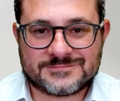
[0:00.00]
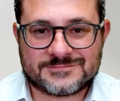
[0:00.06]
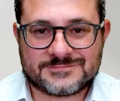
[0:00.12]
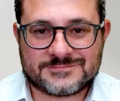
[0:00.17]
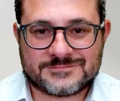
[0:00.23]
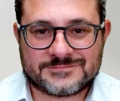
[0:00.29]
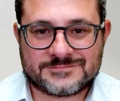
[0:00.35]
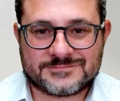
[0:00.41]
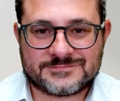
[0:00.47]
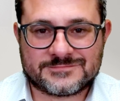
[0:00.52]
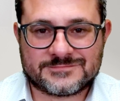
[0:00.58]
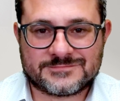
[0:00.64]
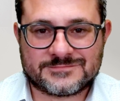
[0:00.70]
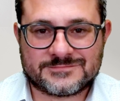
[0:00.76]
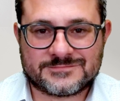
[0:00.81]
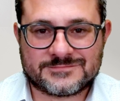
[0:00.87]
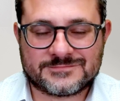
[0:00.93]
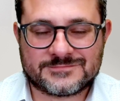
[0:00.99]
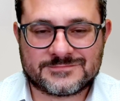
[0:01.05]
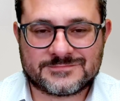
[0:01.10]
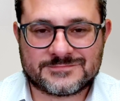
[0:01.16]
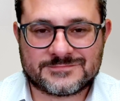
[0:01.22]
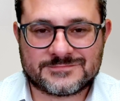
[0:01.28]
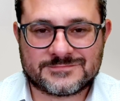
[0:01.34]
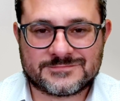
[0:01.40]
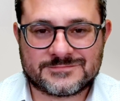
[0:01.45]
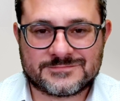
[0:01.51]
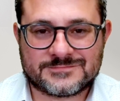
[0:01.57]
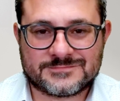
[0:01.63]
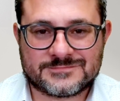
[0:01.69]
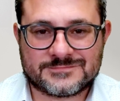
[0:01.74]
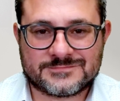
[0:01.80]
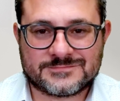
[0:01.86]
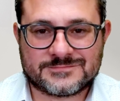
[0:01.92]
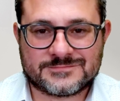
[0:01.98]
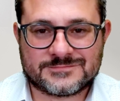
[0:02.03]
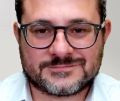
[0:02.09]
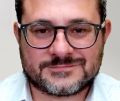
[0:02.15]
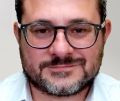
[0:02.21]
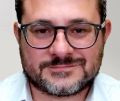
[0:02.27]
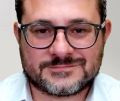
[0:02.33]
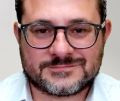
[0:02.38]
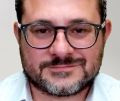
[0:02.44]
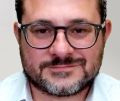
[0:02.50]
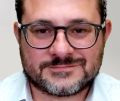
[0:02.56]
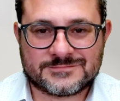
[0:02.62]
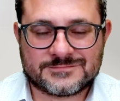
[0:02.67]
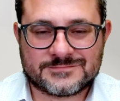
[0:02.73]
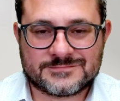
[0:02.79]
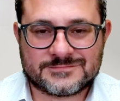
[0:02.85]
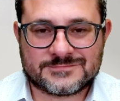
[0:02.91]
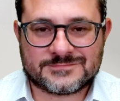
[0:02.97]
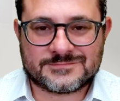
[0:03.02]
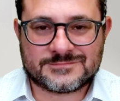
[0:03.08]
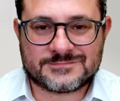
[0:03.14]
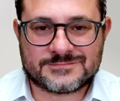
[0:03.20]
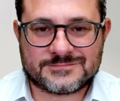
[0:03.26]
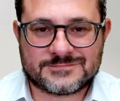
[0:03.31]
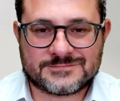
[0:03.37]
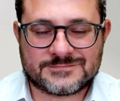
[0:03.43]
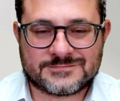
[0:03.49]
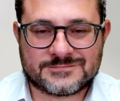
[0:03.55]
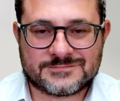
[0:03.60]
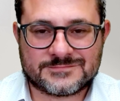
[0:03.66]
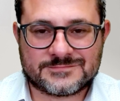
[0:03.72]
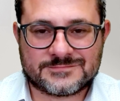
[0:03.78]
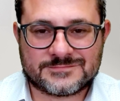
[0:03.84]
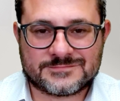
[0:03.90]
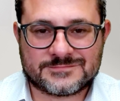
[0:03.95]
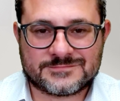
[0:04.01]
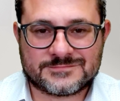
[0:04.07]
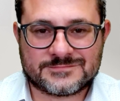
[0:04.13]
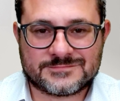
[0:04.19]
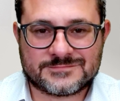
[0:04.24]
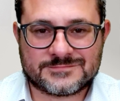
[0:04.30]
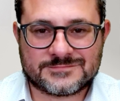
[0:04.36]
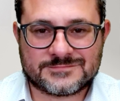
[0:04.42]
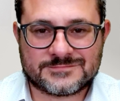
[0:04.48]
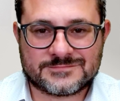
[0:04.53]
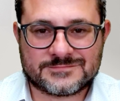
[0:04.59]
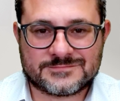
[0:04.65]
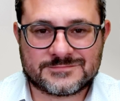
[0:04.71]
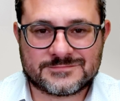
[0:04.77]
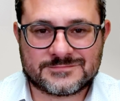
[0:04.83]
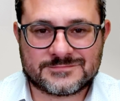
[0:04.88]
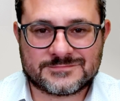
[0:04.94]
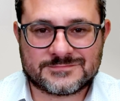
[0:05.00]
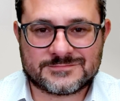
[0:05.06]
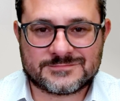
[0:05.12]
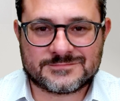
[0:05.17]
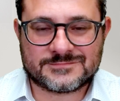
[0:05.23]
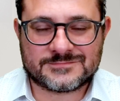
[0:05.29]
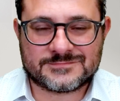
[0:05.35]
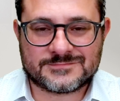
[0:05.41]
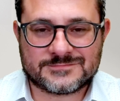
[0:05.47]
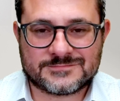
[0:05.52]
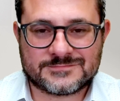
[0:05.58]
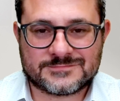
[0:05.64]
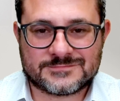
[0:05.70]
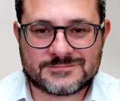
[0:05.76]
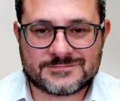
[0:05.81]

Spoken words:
No words are spoken by the person on screen.